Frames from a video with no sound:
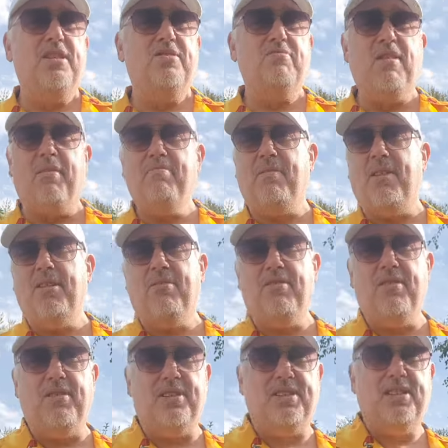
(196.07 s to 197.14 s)
It's run by
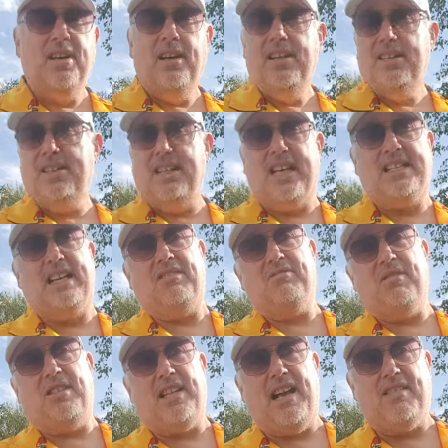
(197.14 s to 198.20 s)
crooks. Six
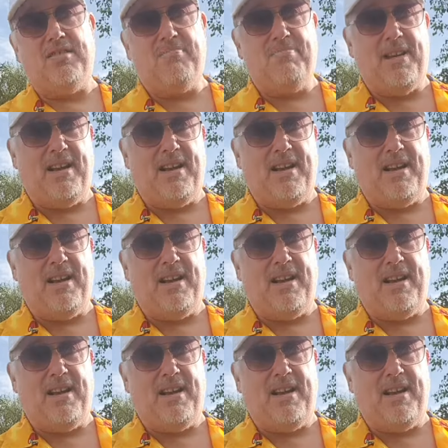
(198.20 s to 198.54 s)
hundred thousand